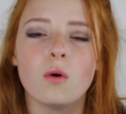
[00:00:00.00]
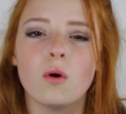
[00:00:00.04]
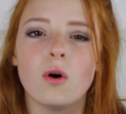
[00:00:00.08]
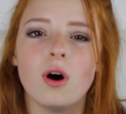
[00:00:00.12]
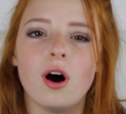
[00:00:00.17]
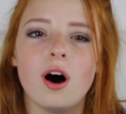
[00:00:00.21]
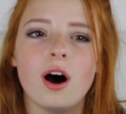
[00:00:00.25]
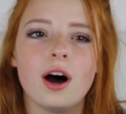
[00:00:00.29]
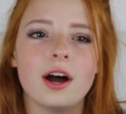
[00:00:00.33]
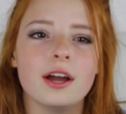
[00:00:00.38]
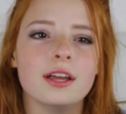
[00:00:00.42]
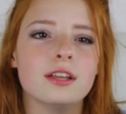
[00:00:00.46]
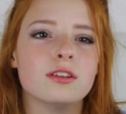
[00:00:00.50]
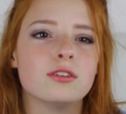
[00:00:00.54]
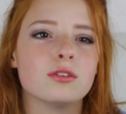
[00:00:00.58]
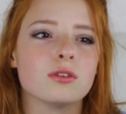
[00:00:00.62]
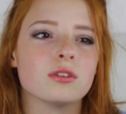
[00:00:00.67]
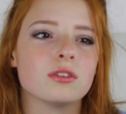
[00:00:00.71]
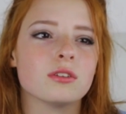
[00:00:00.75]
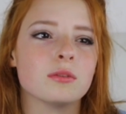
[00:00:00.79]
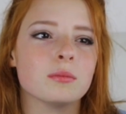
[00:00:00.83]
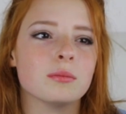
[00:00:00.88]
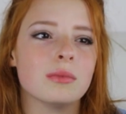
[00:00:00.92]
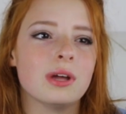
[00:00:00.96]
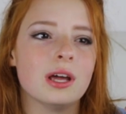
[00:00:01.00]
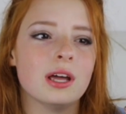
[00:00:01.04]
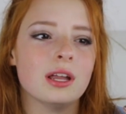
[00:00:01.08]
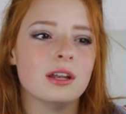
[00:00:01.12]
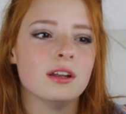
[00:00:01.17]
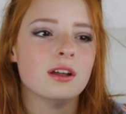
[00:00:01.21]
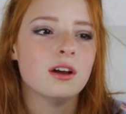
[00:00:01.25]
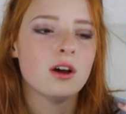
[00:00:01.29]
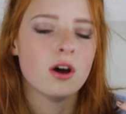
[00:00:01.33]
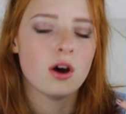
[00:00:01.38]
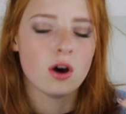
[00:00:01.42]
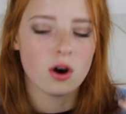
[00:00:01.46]
or ice or
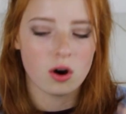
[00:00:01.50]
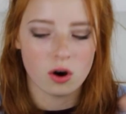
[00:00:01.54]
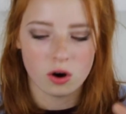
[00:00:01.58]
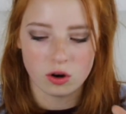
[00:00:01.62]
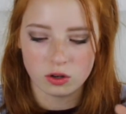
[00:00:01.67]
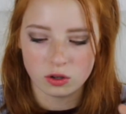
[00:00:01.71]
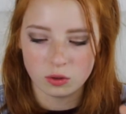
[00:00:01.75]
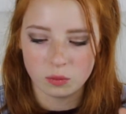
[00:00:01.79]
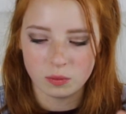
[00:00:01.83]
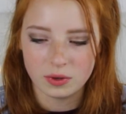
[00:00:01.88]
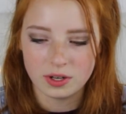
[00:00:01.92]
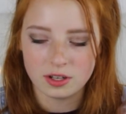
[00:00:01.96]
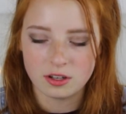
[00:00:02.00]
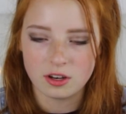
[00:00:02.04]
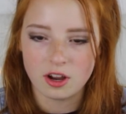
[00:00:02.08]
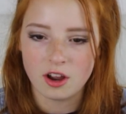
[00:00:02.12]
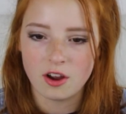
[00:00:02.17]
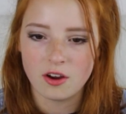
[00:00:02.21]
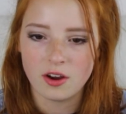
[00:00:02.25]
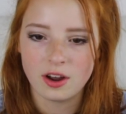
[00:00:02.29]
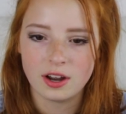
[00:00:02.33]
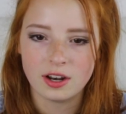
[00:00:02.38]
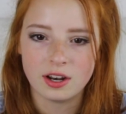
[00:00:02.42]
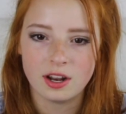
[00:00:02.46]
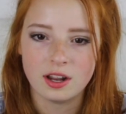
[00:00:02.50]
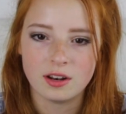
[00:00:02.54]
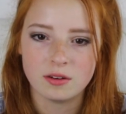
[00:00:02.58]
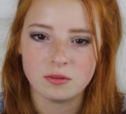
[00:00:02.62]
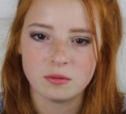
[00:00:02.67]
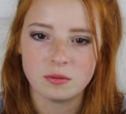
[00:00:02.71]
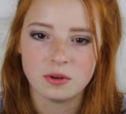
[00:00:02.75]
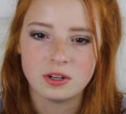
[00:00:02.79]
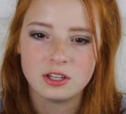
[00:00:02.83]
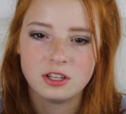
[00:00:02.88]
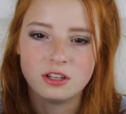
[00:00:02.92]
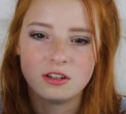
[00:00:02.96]
something on the window, and
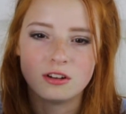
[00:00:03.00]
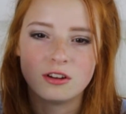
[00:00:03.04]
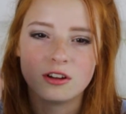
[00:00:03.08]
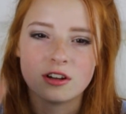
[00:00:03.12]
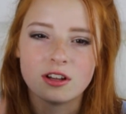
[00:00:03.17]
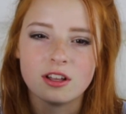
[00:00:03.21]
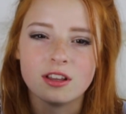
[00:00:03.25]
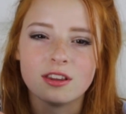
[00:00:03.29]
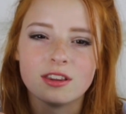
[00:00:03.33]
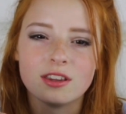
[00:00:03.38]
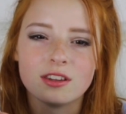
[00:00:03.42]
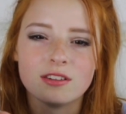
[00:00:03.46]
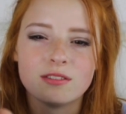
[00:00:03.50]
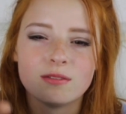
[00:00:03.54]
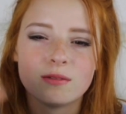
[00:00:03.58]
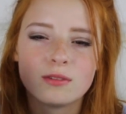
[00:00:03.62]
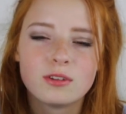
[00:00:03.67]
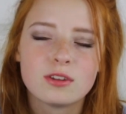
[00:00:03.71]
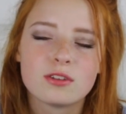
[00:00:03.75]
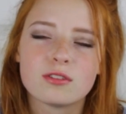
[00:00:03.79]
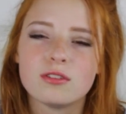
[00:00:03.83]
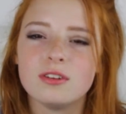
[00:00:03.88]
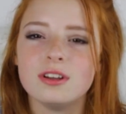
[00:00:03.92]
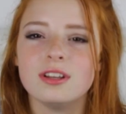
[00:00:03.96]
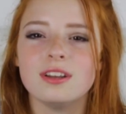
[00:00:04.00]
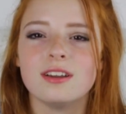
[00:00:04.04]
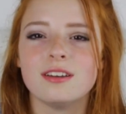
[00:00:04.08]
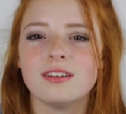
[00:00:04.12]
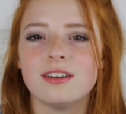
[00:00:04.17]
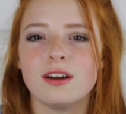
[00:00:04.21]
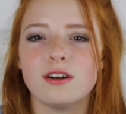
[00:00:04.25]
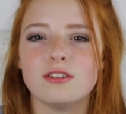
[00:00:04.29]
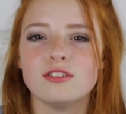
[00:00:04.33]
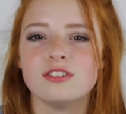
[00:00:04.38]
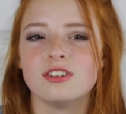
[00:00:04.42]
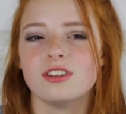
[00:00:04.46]
then when you look at the screen
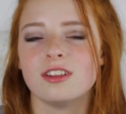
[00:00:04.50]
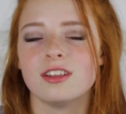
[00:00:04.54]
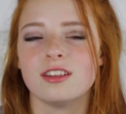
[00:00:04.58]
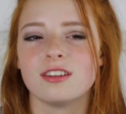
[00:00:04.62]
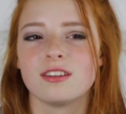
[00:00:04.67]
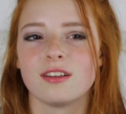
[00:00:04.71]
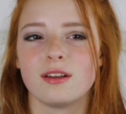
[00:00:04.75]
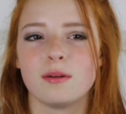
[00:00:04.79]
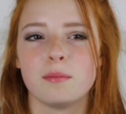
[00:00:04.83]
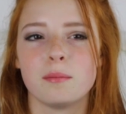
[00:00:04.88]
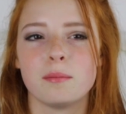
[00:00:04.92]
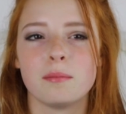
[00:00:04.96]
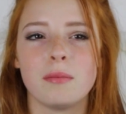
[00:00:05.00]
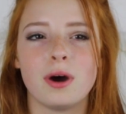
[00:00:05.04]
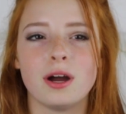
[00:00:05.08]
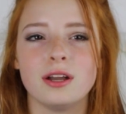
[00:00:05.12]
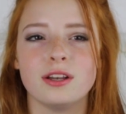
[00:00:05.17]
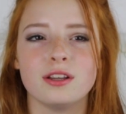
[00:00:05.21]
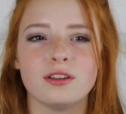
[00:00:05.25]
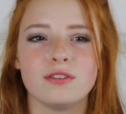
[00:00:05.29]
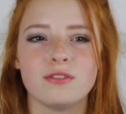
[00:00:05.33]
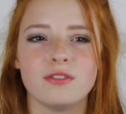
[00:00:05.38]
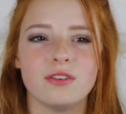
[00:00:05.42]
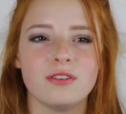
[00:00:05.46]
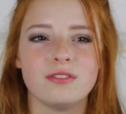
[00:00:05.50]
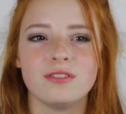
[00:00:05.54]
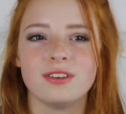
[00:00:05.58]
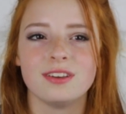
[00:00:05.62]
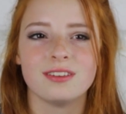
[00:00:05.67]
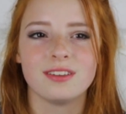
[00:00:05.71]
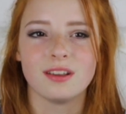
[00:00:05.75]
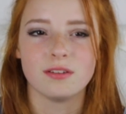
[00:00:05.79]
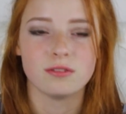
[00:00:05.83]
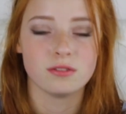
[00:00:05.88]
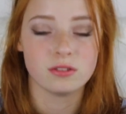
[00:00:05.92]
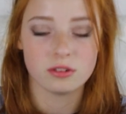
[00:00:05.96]
it tells you that it's like minus
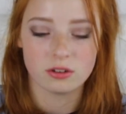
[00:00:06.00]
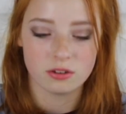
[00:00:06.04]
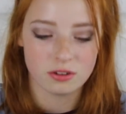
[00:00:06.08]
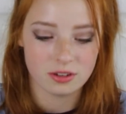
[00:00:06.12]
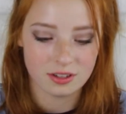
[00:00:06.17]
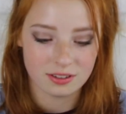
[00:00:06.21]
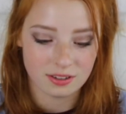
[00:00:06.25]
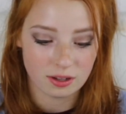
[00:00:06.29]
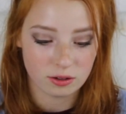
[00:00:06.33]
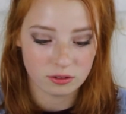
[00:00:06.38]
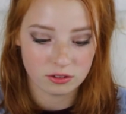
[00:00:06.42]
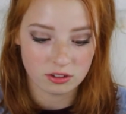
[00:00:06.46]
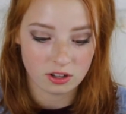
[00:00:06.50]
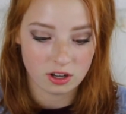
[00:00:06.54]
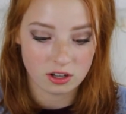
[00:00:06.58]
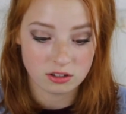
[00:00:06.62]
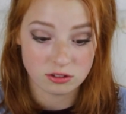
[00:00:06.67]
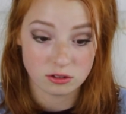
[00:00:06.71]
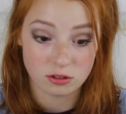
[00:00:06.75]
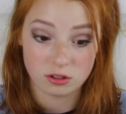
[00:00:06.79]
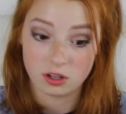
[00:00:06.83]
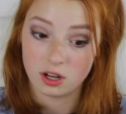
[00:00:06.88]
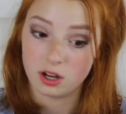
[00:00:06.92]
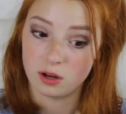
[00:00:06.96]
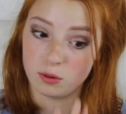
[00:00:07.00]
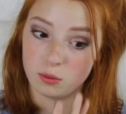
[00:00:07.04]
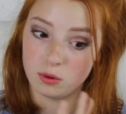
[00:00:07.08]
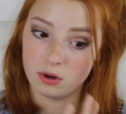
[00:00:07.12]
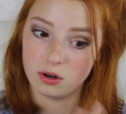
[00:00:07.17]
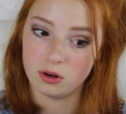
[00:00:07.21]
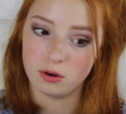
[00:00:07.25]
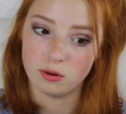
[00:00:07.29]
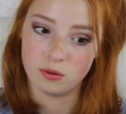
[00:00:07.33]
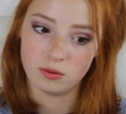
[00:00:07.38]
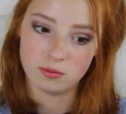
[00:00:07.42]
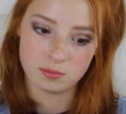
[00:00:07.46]
57 degrees outside, you're like,
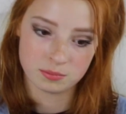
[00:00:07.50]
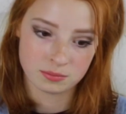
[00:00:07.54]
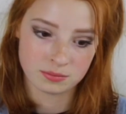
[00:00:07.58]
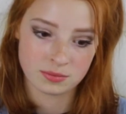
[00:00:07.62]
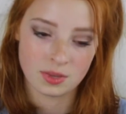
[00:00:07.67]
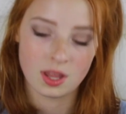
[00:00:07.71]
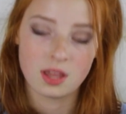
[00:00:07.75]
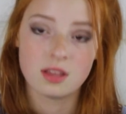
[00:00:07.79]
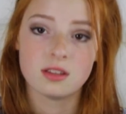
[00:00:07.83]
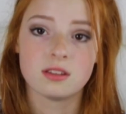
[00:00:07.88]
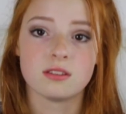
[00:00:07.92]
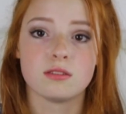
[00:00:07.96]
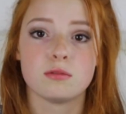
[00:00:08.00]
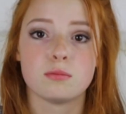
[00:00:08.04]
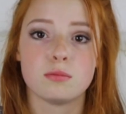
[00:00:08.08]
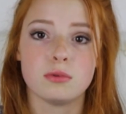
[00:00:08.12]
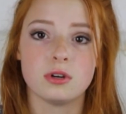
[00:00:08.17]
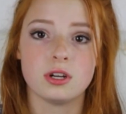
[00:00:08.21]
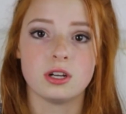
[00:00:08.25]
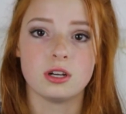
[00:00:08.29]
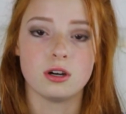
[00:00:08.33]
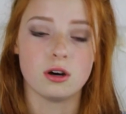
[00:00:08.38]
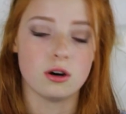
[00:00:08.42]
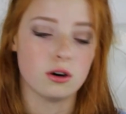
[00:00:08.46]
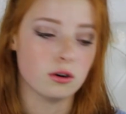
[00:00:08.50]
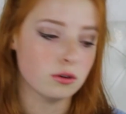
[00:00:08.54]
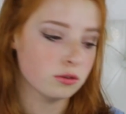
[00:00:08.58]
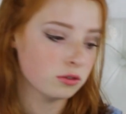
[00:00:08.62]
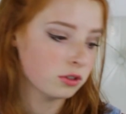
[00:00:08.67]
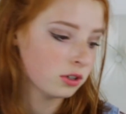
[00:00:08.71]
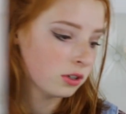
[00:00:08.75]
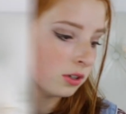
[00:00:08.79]
whoa, it's pretty cold.